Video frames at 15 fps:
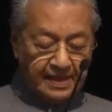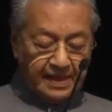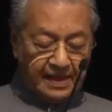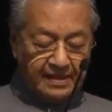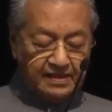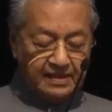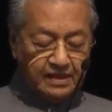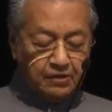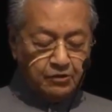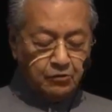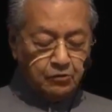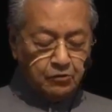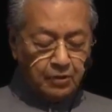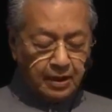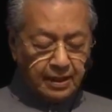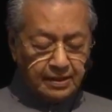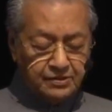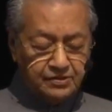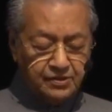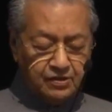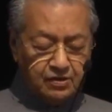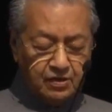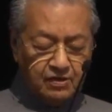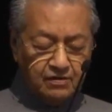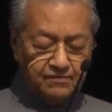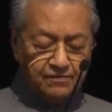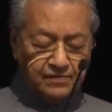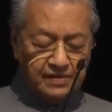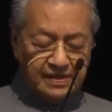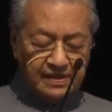and the introduction of
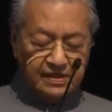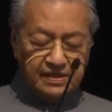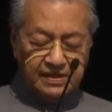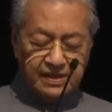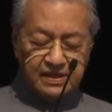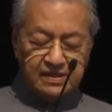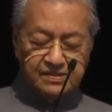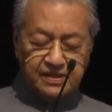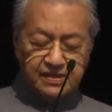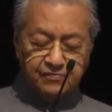Industry